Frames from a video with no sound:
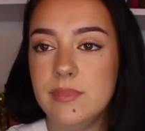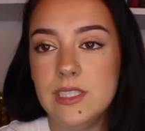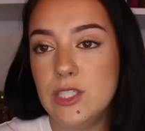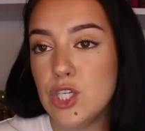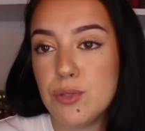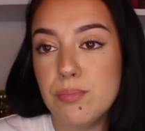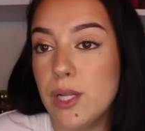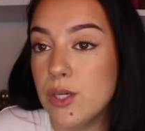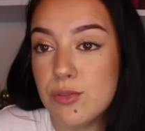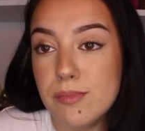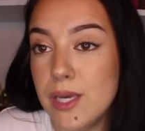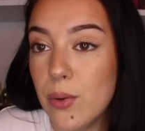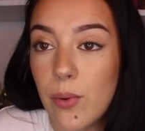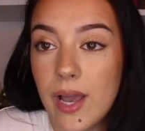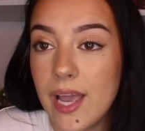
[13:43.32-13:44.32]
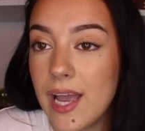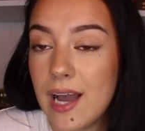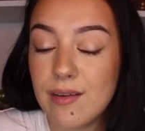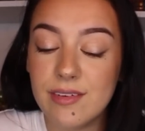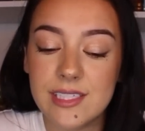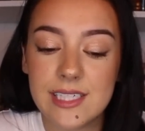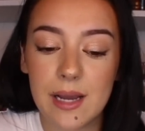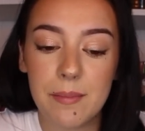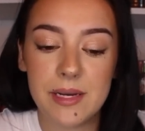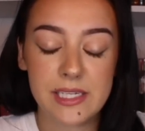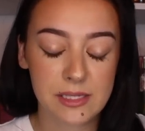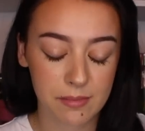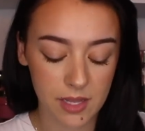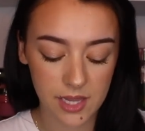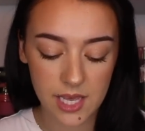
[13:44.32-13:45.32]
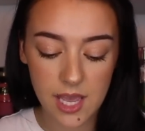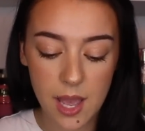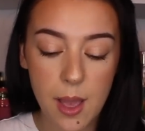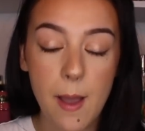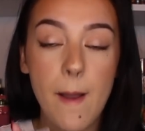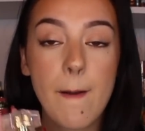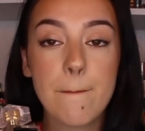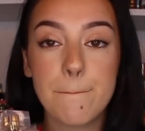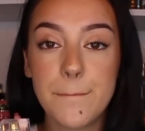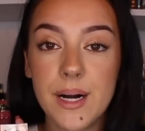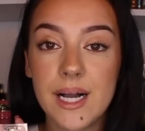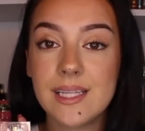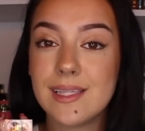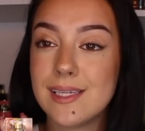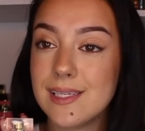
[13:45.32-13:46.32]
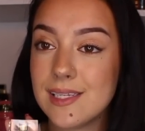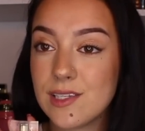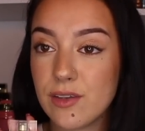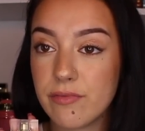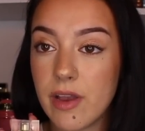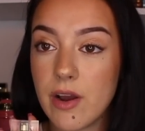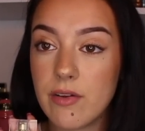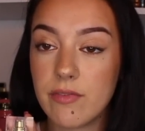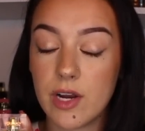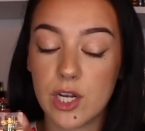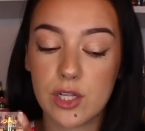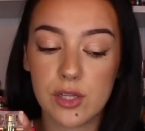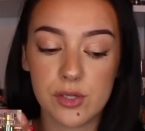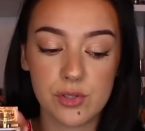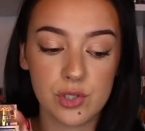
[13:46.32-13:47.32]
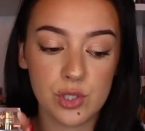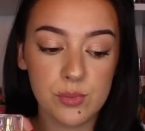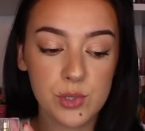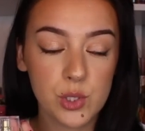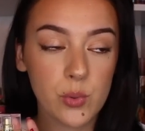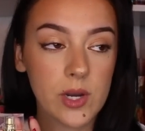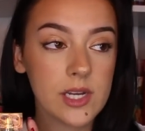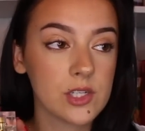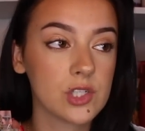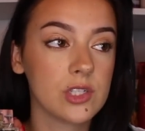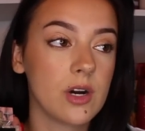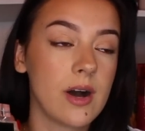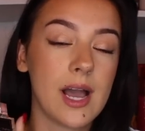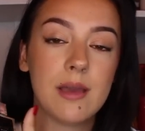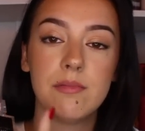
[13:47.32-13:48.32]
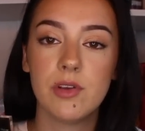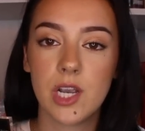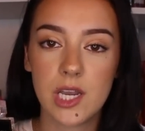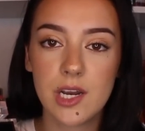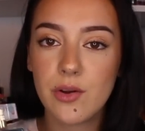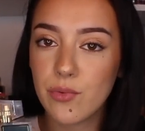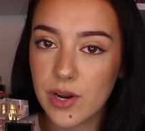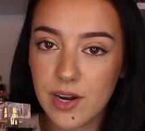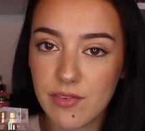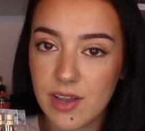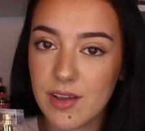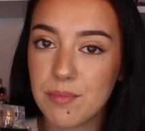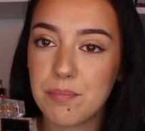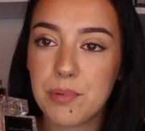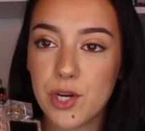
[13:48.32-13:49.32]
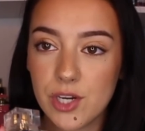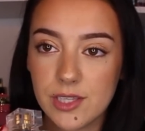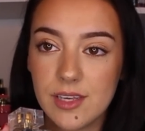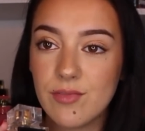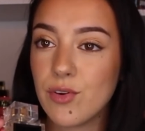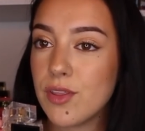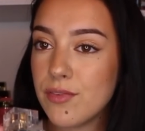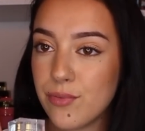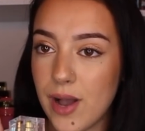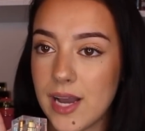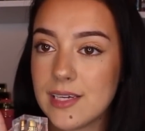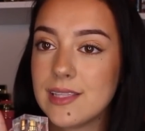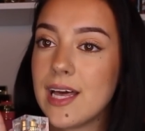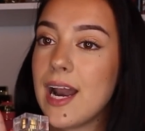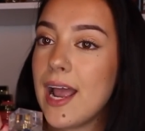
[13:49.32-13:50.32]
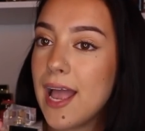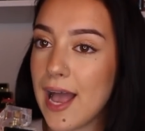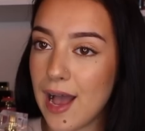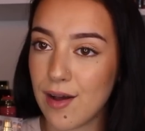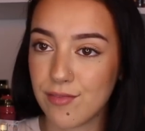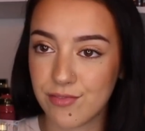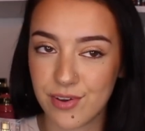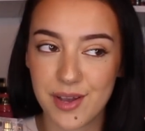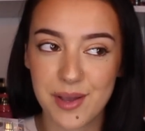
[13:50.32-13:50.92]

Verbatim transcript: just blows me away every time I smell it but this is a very, very close dupe to it. So I'm getting rid of it purely for the fact that I have